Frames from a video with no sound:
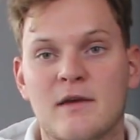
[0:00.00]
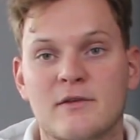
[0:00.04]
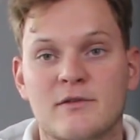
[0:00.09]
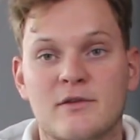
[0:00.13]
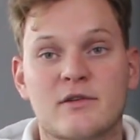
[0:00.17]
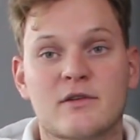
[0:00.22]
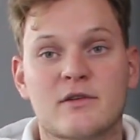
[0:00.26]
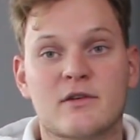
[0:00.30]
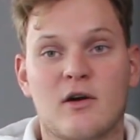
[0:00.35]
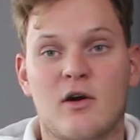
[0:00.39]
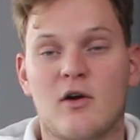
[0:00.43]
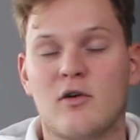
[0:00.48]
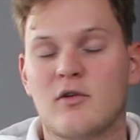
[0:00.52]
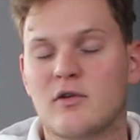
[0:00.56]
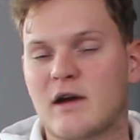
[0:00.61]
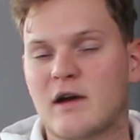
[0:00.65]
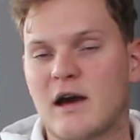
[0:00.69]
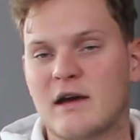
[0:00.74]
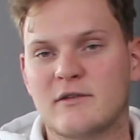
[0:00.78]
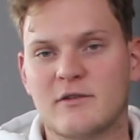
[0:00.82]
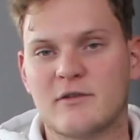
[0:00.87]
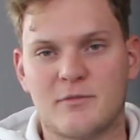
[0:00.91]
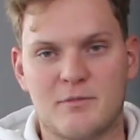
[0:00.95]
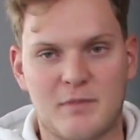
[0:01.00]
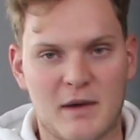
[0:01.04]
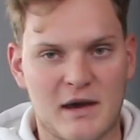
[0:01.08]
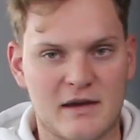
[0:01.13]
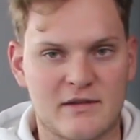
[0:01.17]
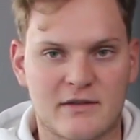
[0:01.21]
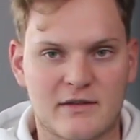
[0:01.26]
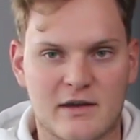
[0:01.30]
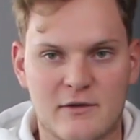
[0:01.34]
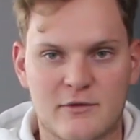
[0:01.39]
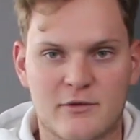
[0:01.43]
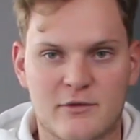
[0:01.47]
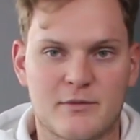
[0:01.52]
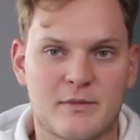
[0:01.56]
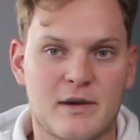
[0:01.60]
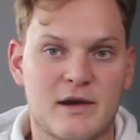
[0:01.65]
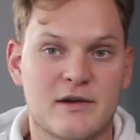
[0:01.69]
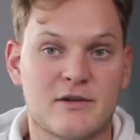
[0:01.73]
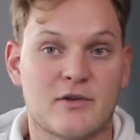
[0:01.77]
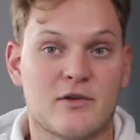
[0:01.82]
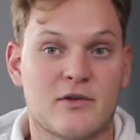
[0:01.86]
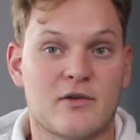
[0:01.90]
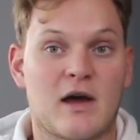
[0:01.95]
Just all kinds of basic
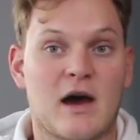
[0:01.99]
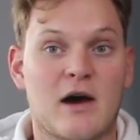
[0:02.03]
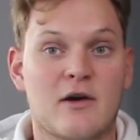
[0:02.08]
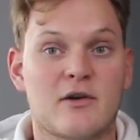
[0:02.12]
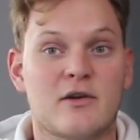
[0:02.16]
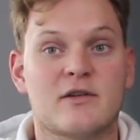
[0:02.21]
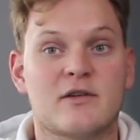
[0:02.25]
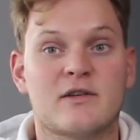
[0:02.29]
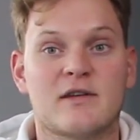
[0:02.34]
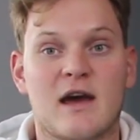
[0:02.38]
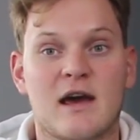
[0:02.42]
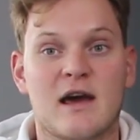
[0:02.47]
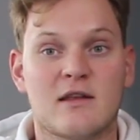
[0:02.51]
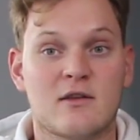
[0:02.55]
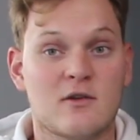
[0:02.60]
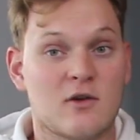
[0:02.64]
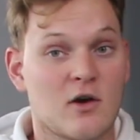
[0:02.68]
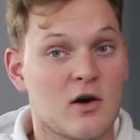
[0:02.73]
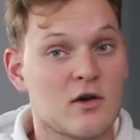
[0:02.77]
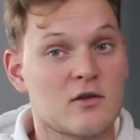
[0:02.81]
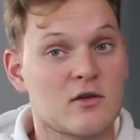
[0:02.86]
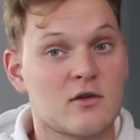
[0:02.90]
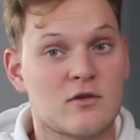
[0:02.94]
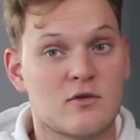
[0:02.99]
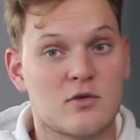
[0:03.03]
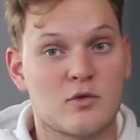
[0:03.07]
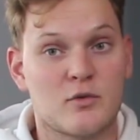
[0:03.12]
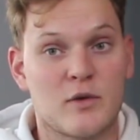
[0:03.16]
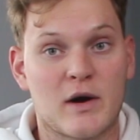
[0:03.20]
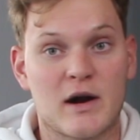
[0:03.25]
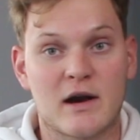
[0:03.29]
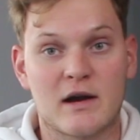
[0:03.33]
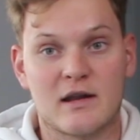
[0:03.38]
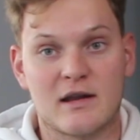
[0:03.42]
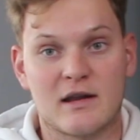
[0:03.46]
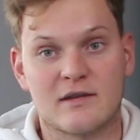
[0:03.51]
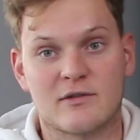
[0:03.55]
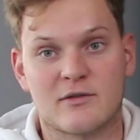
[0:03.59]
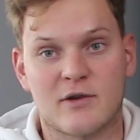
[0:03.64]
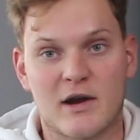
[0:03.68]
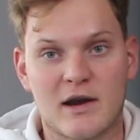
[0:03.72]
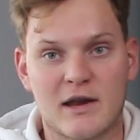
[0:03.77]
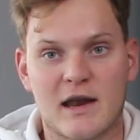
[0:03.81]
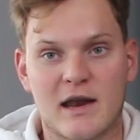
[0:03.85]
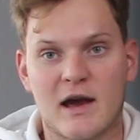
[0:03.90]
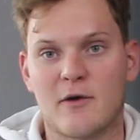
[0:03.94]
information on how the site got to where it is
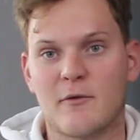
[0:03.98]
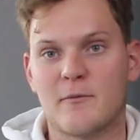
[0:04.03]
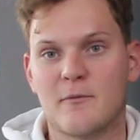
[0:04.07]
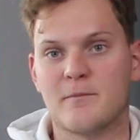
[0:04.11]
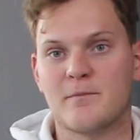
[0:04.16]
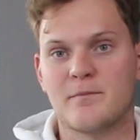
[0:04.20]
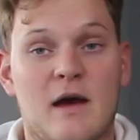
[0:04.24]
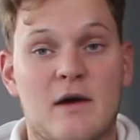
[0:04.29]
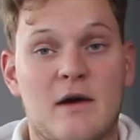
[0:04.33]
right now.